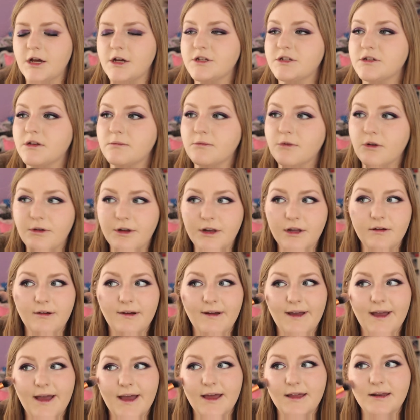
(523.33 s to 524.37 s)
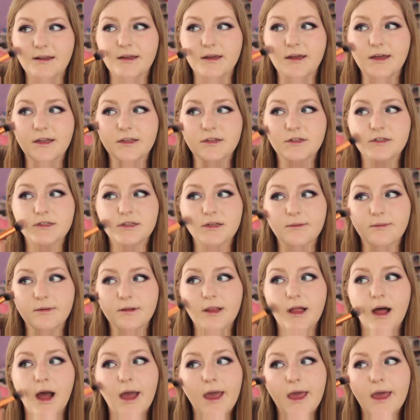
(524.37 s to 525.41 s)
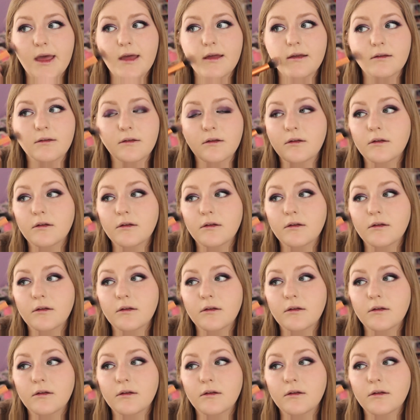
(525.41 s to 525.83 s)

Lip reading: So I'm going to go ahead and just apply it